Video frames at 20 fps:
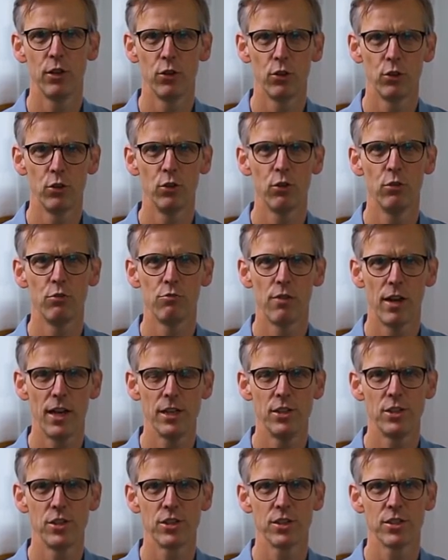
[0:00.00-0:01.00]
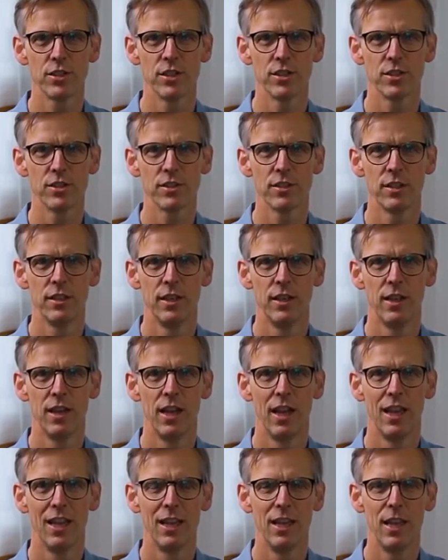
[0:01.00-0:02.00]
all righteousness,
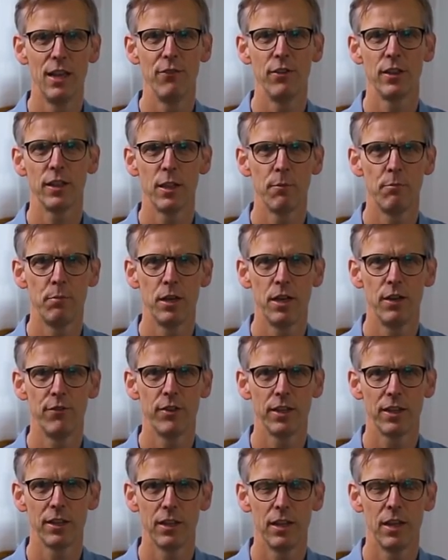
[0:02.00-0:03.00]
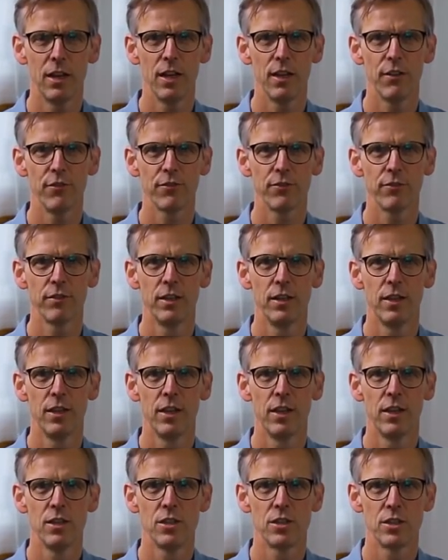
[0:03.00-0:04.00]
living the perfect life,
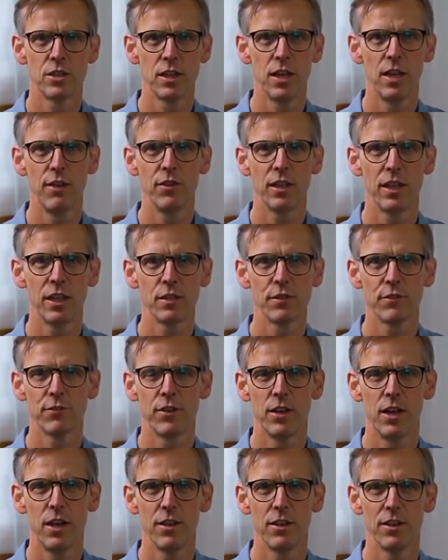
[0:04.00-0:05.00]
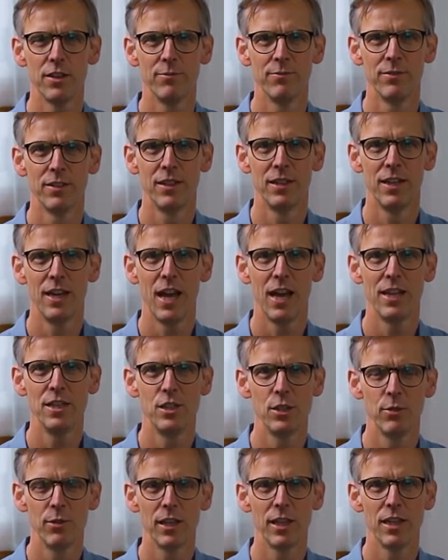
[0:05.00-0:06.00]
serving his Father and
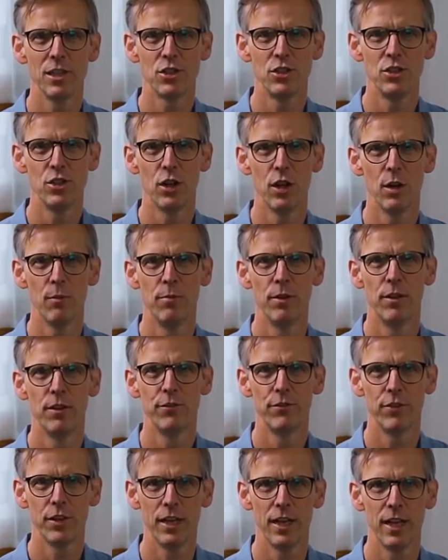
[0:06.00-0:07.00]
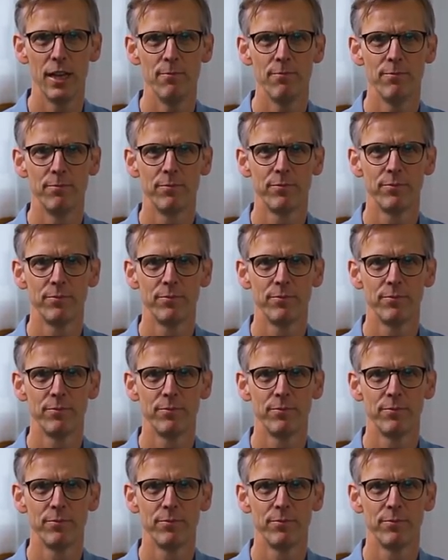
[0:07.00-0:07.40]
doing his job for him.